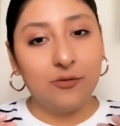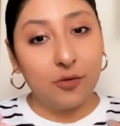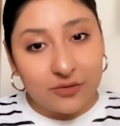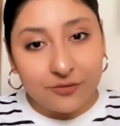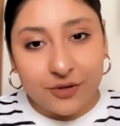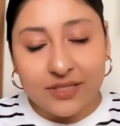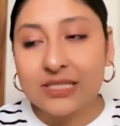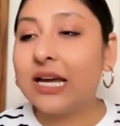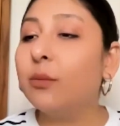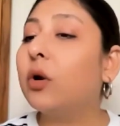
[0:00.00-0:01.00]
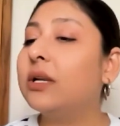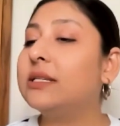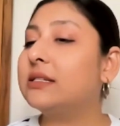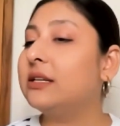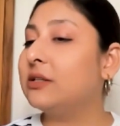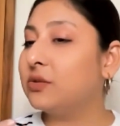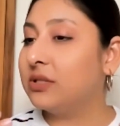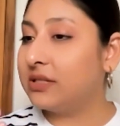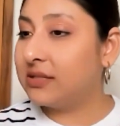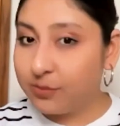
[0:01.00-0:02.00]
for the first time or listening to
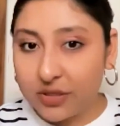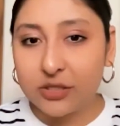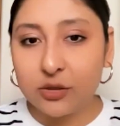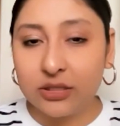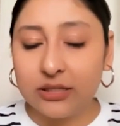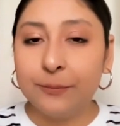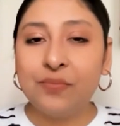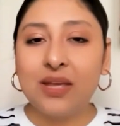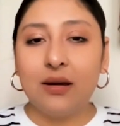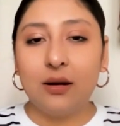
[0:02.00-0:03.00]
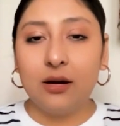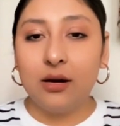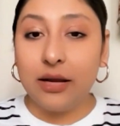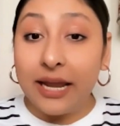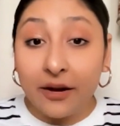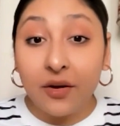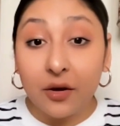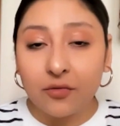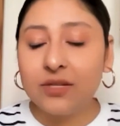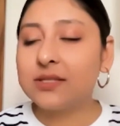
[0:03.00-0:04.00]
this particular area of